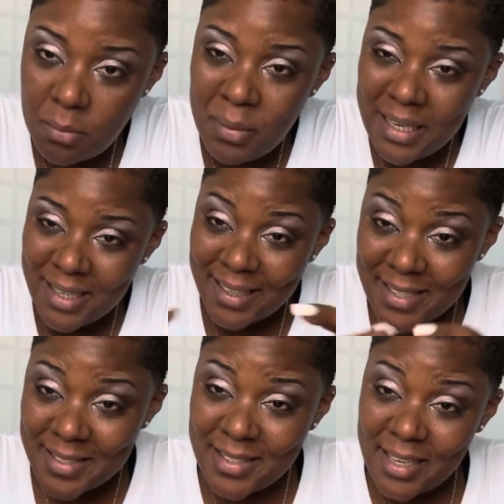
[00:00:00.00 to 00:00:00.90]
meaning
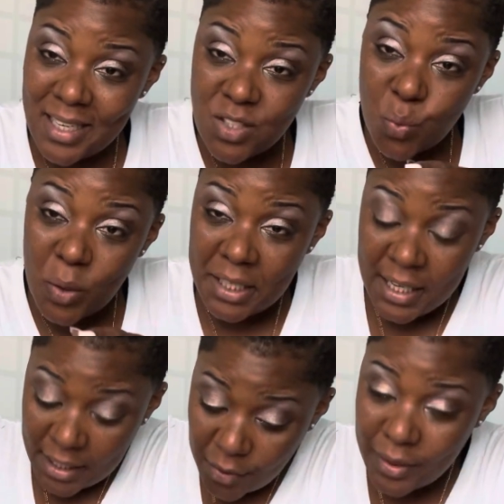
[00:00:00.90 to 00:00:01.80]
his seeds what
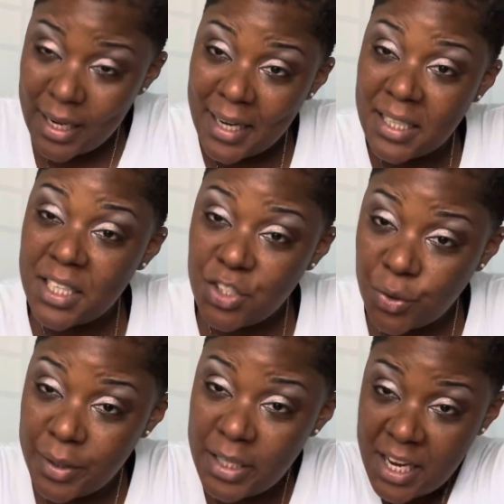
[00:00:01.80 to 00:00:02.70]
he created his
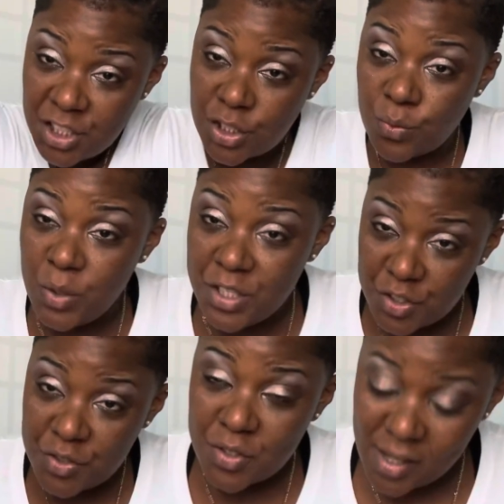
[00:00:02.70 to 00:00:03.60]
creation which
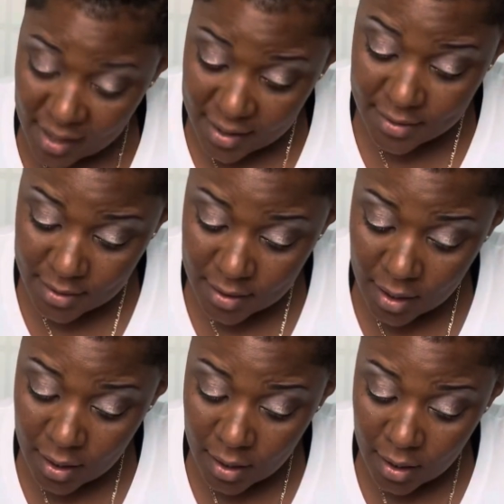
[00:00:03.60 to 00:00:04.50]
is us
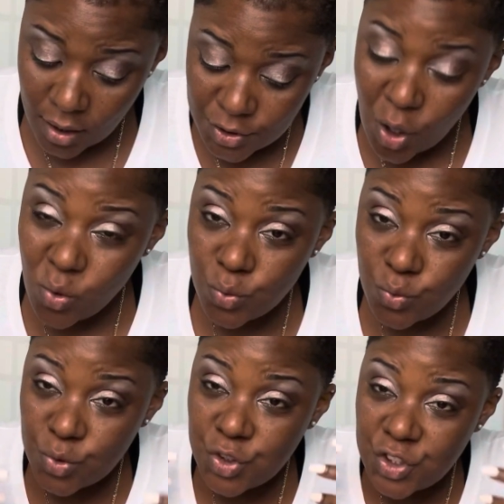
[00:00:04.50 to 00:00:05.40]
don't
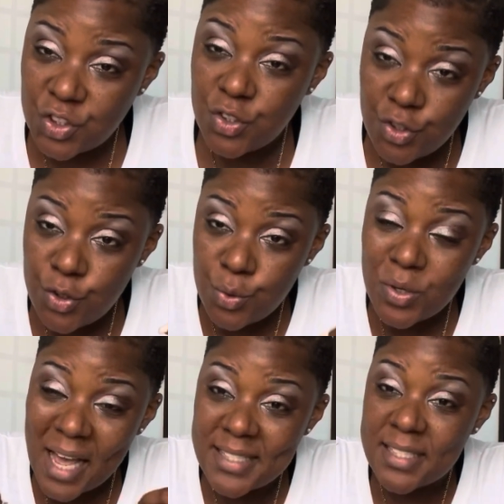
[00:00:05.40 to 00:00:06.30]
do
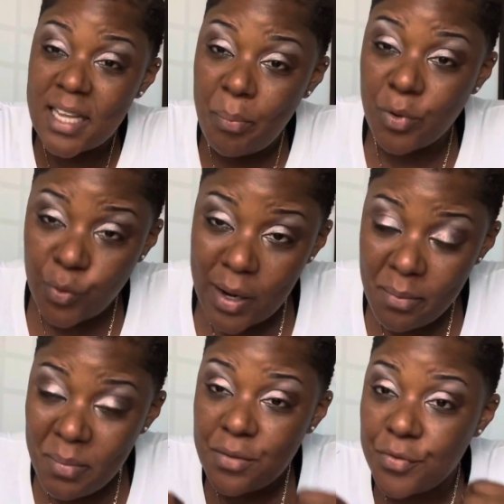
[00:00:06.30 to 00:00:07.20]
not separate
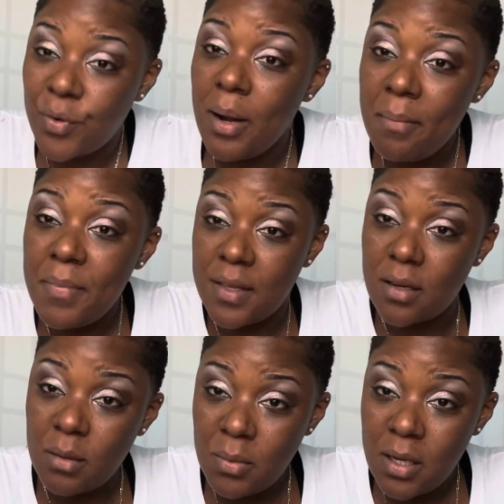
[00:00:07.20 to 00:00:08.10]
me from them